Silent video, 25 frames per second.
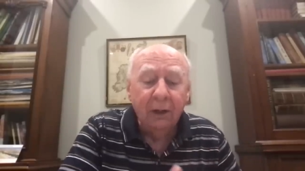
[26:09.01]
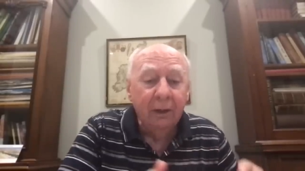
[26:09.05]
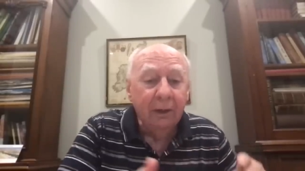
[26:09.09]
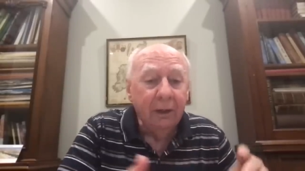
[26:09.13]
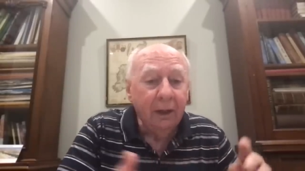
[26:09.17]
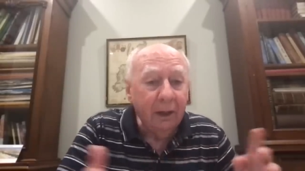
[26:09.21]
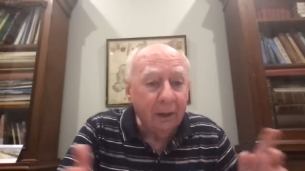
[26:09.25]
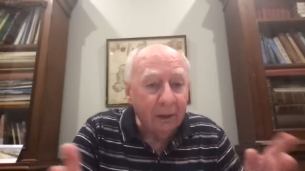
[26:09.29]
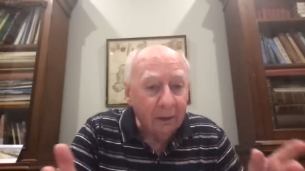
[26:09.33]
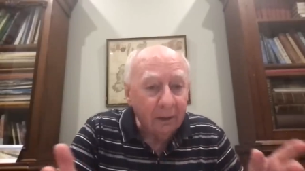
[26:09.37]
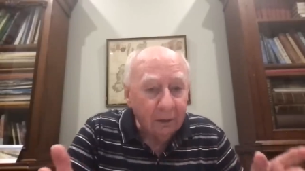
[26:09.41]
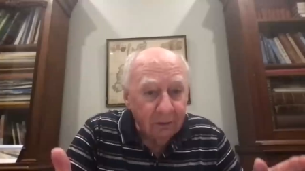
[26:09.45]

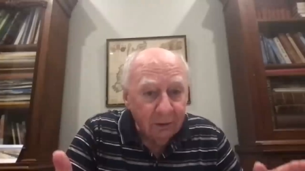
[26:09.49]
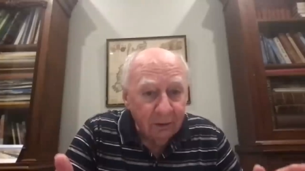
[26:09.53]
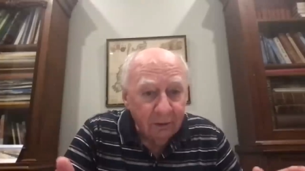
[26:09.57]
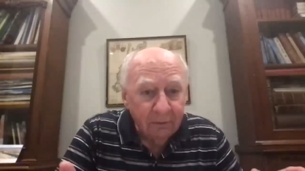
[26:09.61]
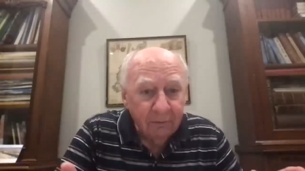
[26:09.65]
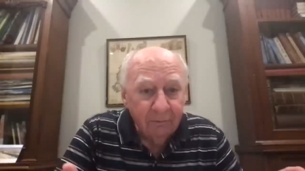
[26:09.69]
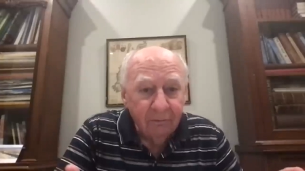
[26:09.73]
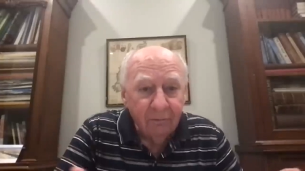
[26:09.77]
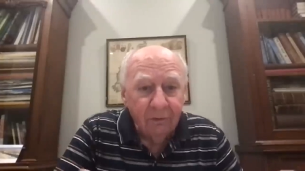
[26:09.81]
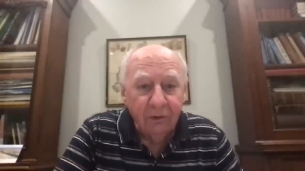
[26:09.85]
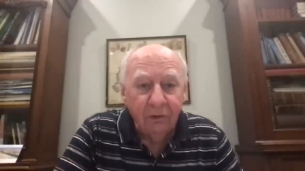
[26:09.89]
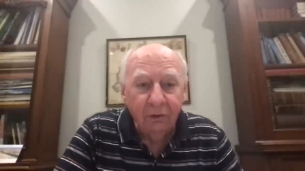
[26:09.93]
and
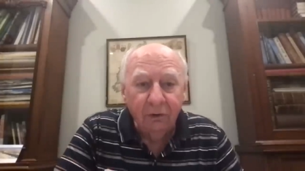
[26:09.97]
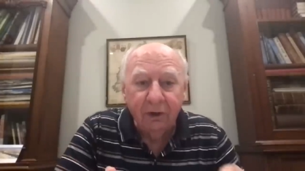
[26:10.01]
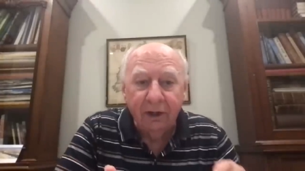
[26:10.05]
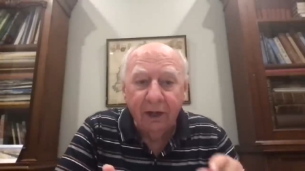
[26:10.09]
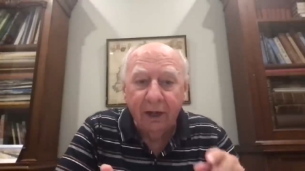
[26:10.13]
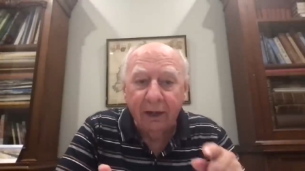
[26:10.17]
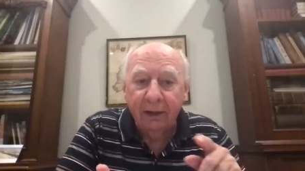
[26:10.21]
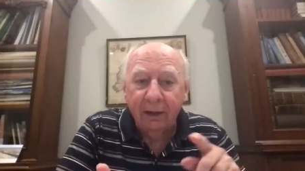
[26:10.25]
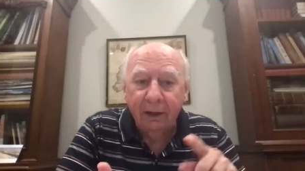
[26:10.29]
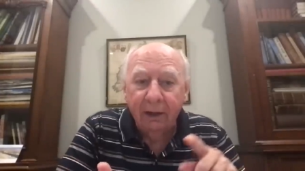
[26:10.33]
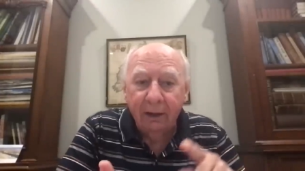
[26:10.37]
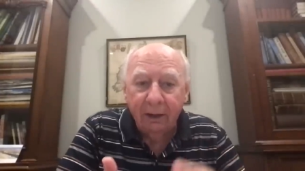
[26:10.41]
you
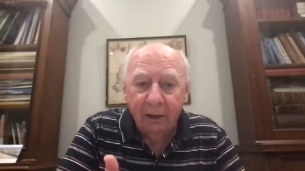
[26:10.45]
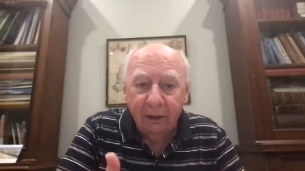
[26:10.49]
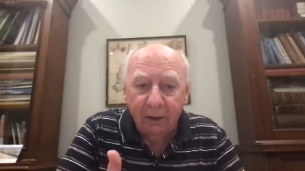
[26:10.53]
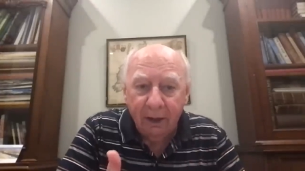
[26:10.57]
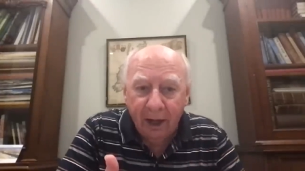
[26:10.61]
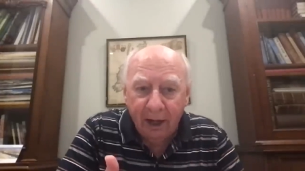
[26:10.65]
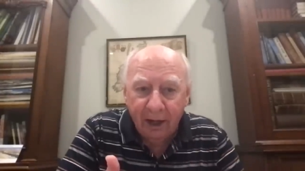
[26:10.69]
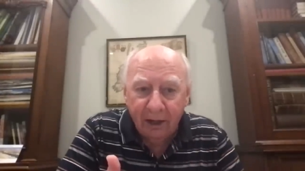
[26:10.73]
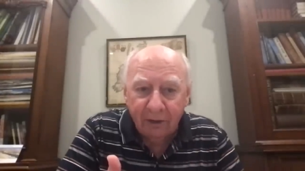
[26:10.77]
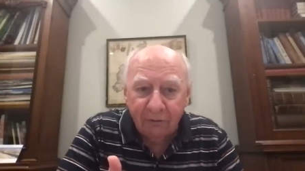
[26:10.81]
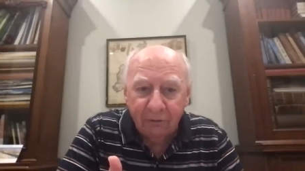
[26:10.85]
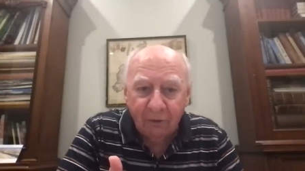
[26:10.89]
get
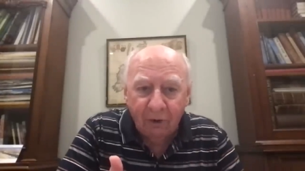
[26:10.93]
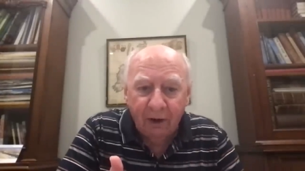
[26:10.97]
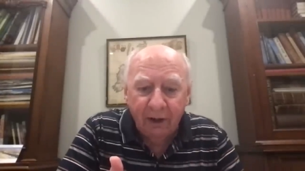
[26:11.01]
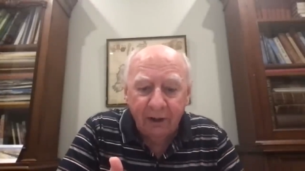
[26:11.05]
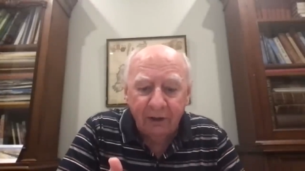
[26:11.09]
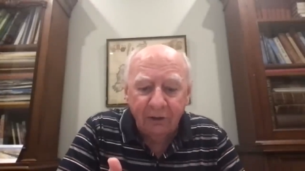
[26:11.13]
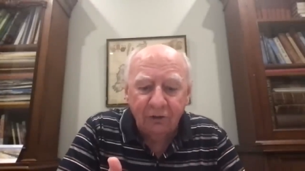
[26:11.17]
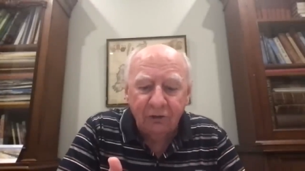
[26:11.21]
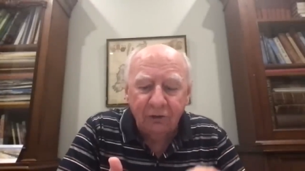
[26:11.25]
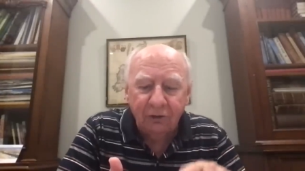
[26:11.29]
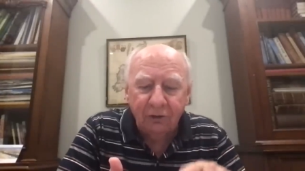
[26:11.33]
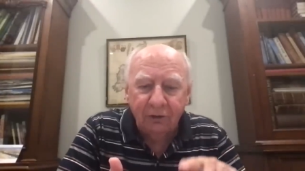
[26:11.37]

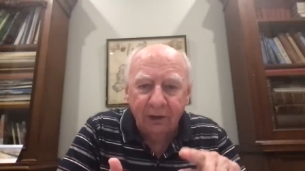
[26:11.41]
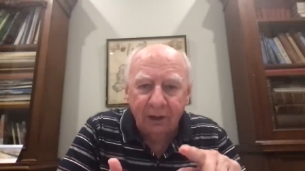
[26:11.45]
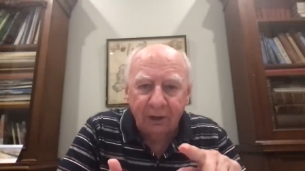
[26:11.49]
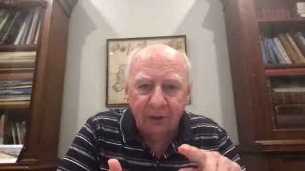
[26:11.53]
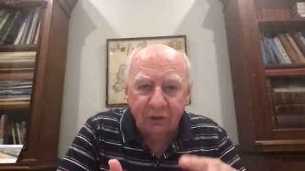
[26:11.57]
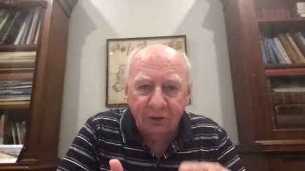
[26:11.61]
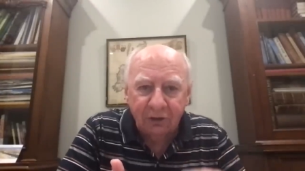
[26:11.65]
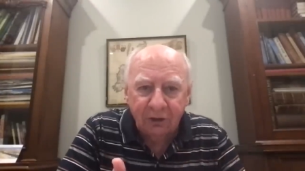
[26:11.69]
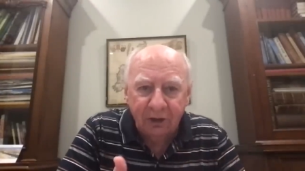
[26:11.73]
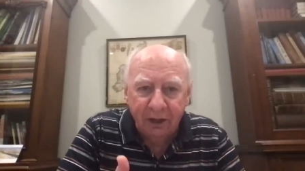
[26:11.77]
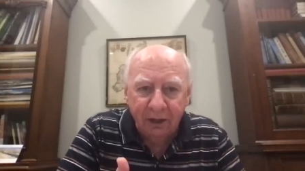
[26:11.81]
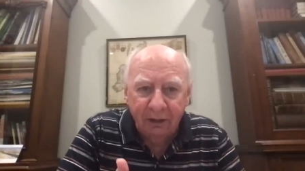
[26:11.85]
arthritis, you get
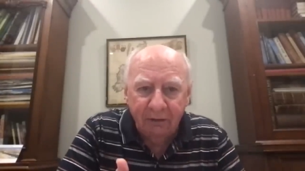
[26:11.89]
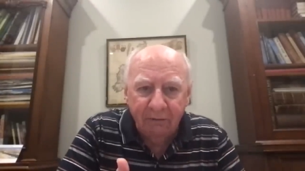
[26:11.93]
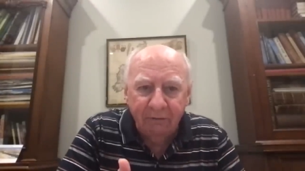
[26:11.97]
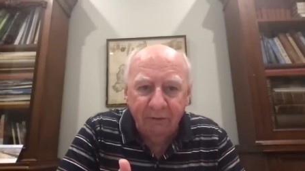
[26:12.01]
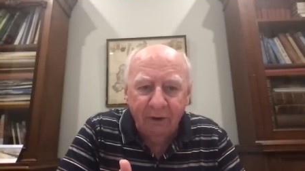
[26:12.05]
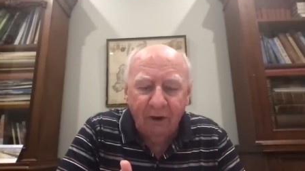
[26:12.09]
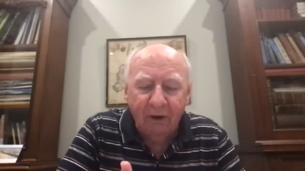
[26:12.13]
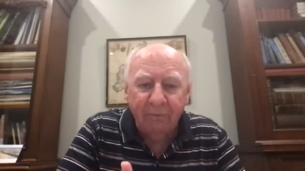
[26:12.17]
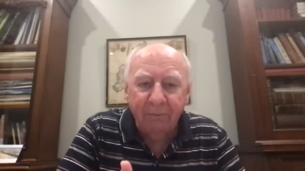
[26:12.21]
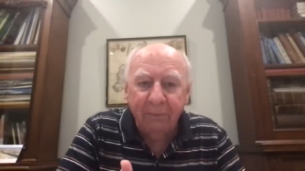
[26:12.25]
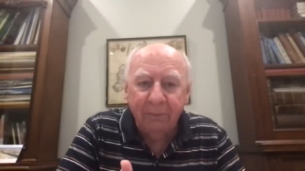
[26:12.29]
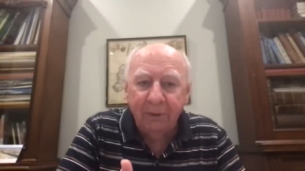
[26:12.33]
skin
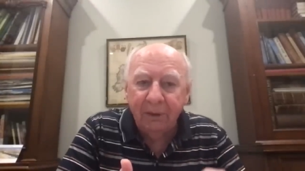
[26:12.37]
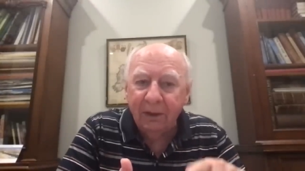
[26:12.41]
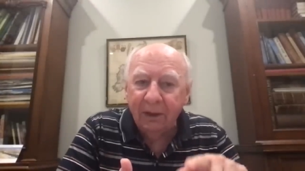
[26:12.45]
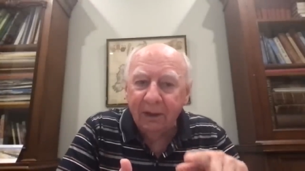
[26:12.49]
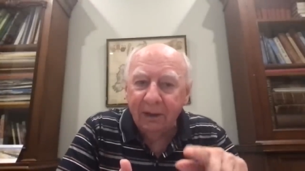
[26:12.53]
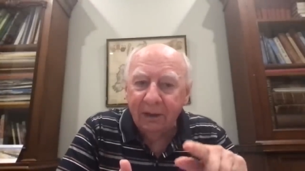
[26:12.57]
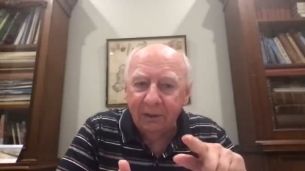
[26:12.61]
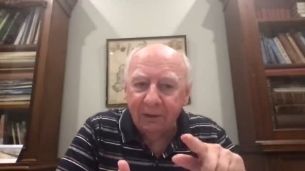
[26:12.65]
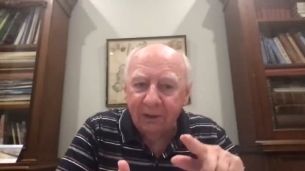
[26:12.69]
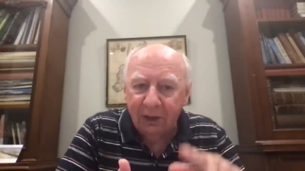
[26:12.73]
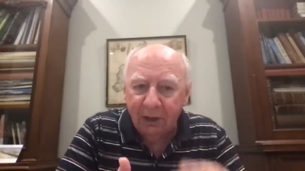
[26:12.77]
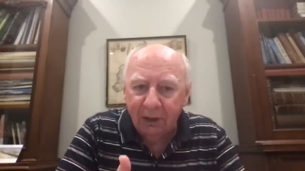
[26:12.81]
involvement,
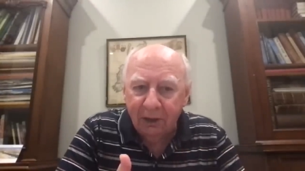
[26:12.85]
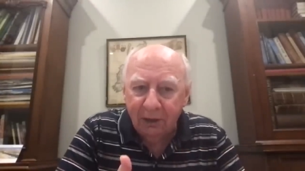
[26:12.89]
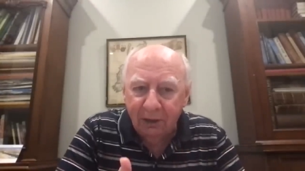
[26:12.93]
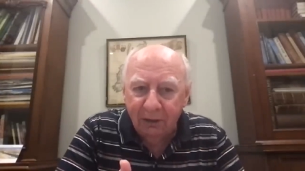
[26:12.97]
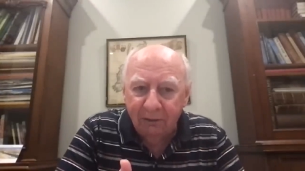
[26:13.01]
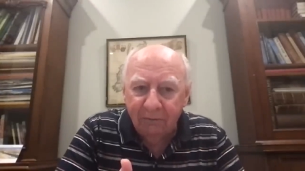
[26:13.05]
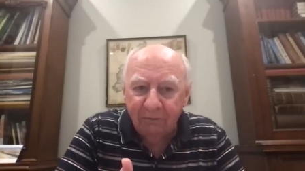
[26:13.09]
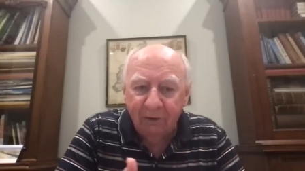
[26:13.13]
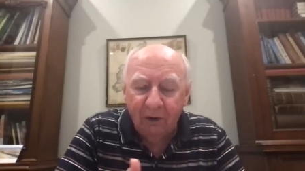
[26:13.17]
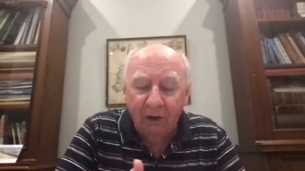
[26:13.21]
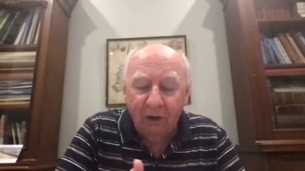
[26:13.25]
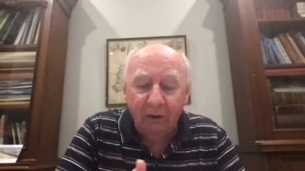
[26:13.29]
kidney
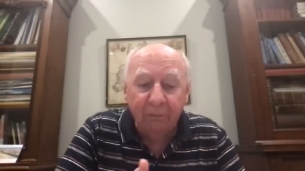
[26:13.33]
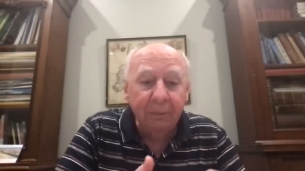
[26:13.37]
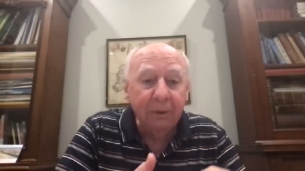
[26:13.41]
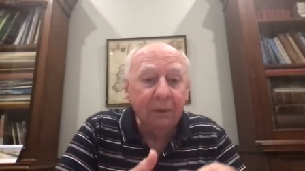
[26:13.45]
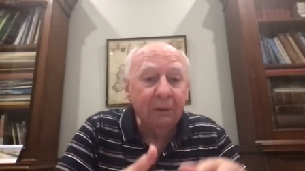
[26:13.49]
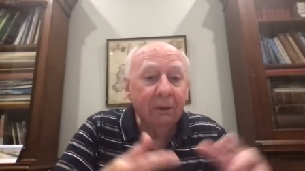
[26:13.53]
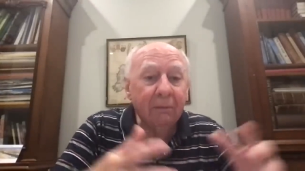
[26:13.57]
involvement.